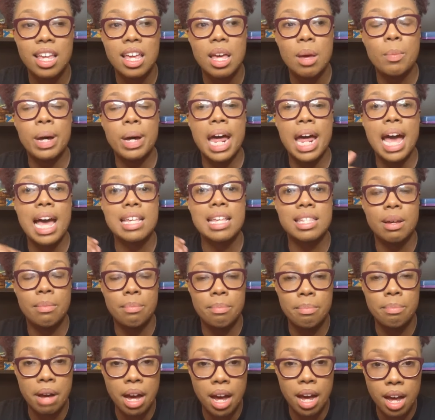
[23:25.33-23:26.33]
but as a
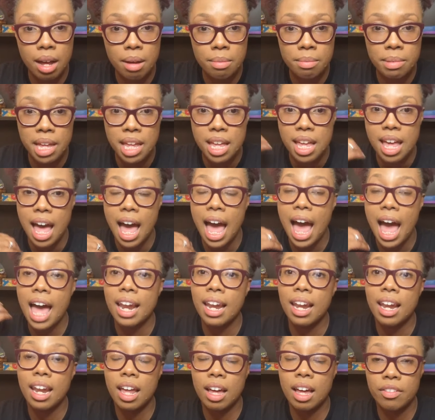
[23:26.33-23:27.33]
mom, I
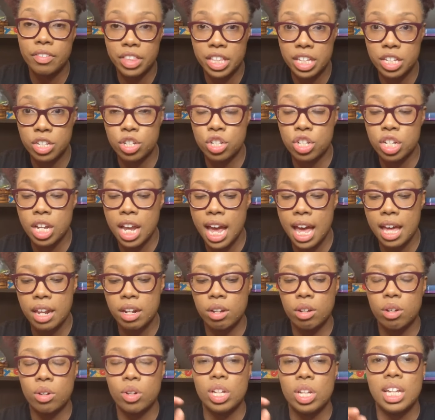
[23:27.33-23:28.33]
love this
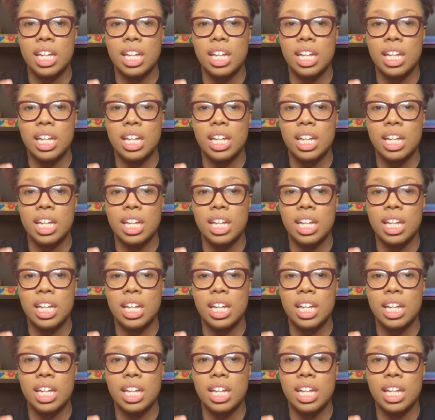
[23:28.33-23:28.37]
channel.